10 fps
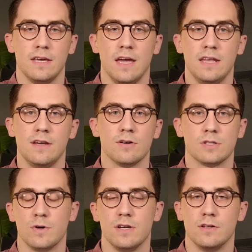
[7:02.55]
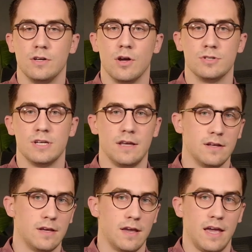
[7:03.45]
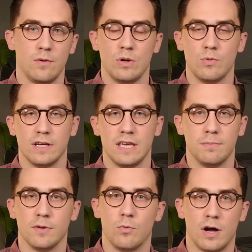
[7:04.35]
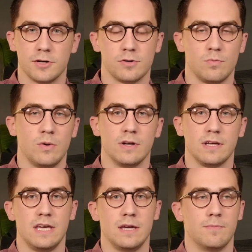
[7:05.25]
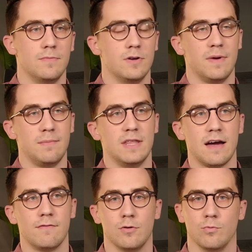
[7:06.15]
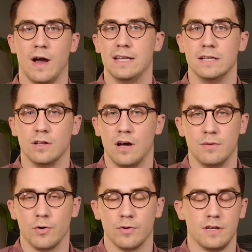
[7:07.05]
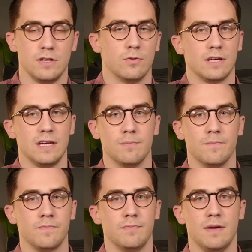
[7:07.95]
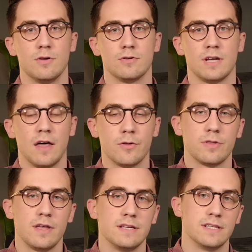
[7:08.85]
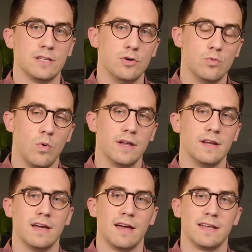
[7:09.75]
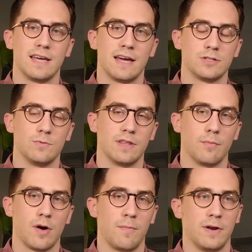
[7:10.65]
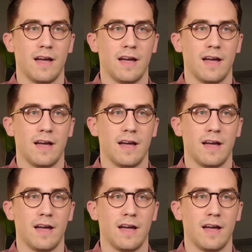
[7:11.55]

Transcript: And here is where you can negotiate, hey, we want to keep the washer. We want to keep, you know, maybe have a riding lawnmower that you want to keep. Maybe there's other things that you want attached with that property.